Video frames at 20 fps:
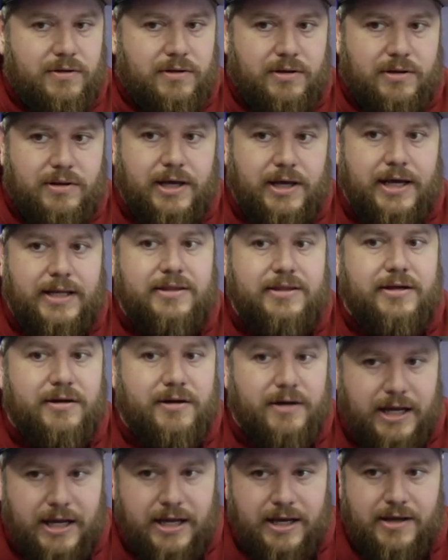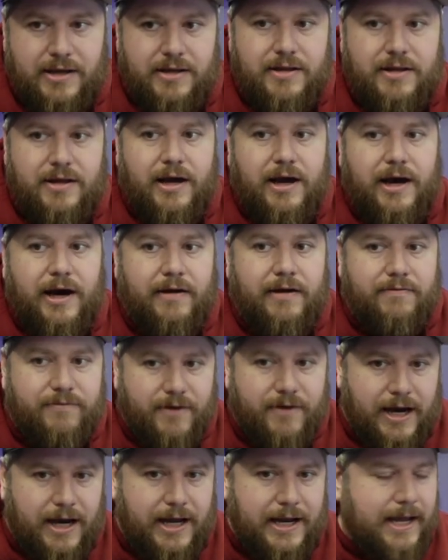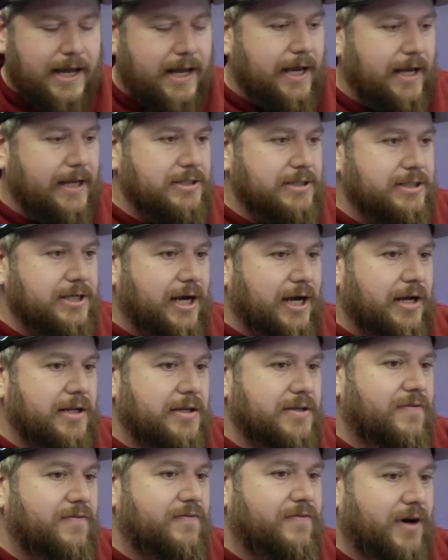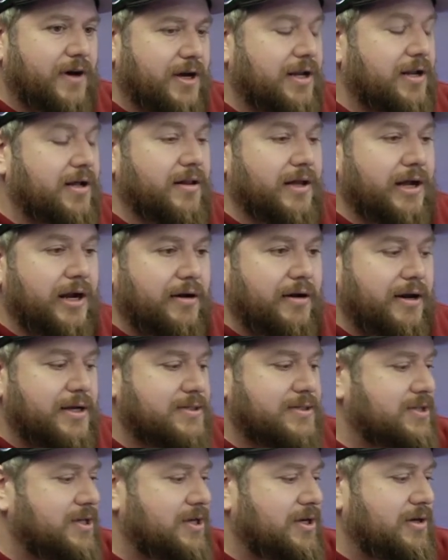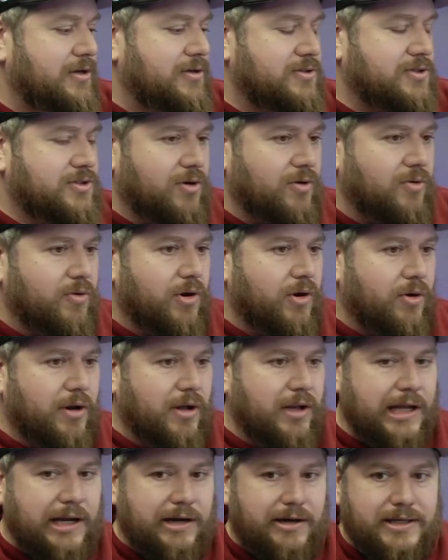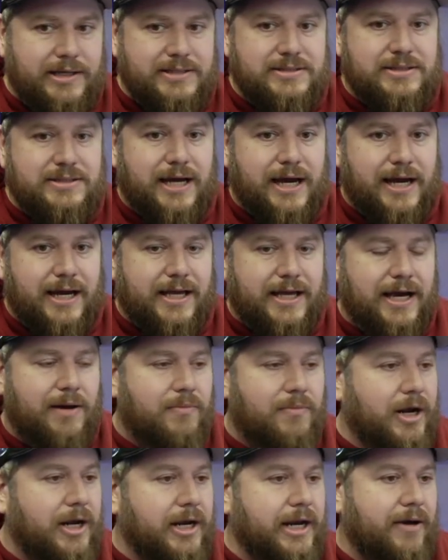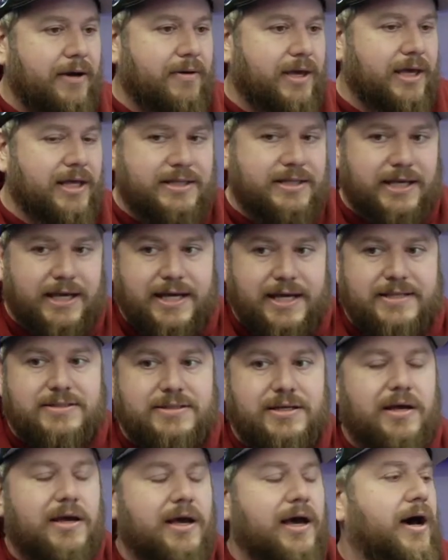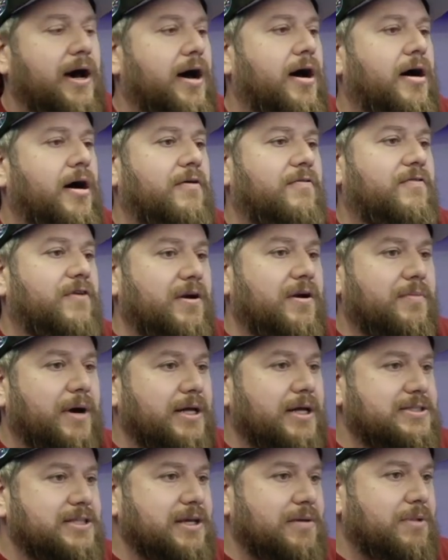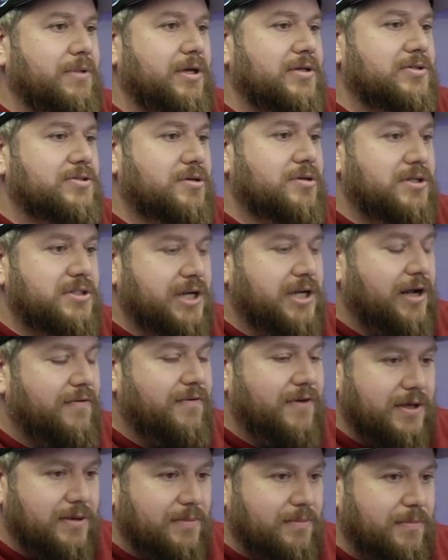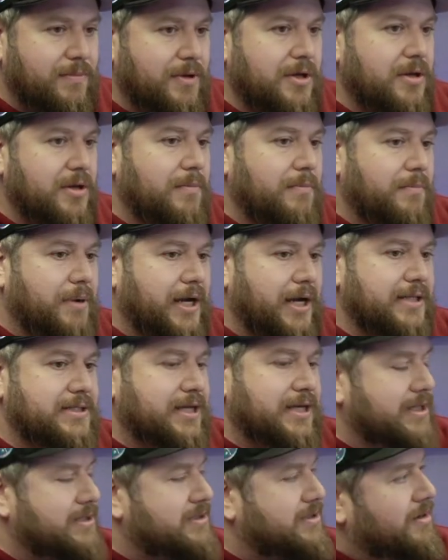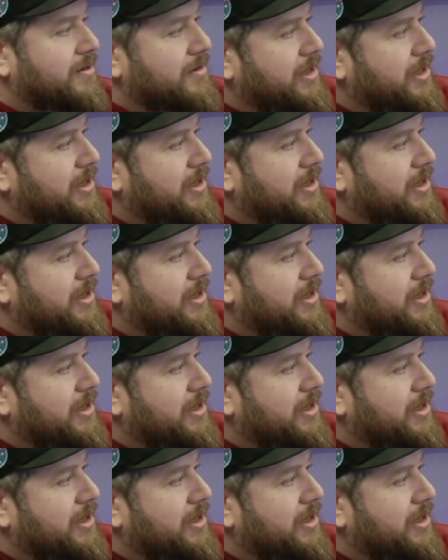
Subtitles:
9:30 on Friday, and John is fucking hilarious. So go to hilarities.com right now and get tickets. A friend of mine sent me a screenshot of him buying tickets earlier.